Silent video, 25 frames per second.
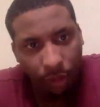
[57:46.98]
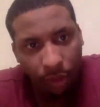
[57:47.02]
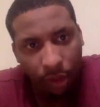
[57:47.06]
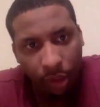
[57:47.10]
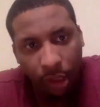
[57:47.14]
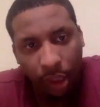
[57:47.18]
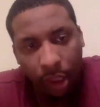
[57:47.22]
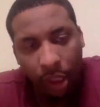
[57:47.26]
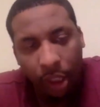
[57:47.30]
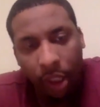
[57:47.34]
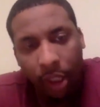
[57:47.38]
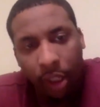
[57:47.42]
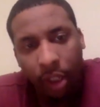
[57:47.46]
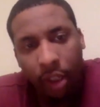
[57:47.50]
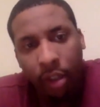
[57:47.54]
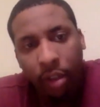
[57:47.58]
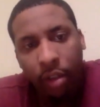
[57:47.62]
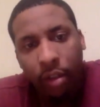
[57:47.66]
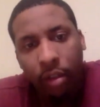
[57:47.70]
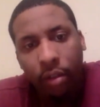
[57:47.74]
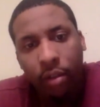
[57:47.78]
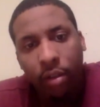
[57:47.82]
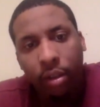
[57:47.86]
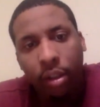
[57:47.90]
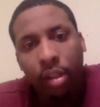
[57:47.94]
Yeah,
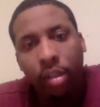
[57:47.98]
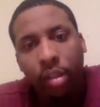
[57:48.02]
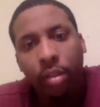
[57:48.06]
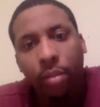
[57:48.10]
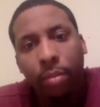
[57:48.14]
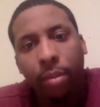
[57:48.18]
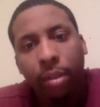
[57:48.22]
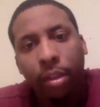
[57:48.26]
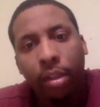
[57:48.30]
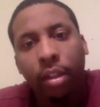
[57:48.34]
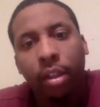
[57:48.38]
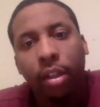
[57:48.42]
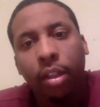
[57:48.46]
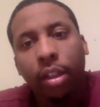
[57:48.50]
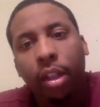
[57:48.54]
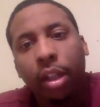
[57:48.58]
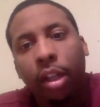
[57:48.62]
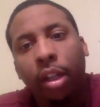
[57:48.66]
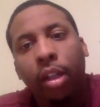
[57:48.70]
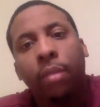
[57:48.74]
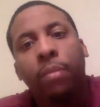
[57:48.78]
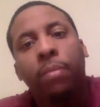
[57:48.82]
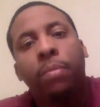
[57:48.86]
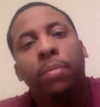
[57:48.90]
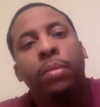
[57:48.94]
that's gonna be a good
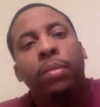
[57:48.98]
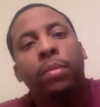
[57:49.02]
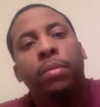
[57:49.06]
game.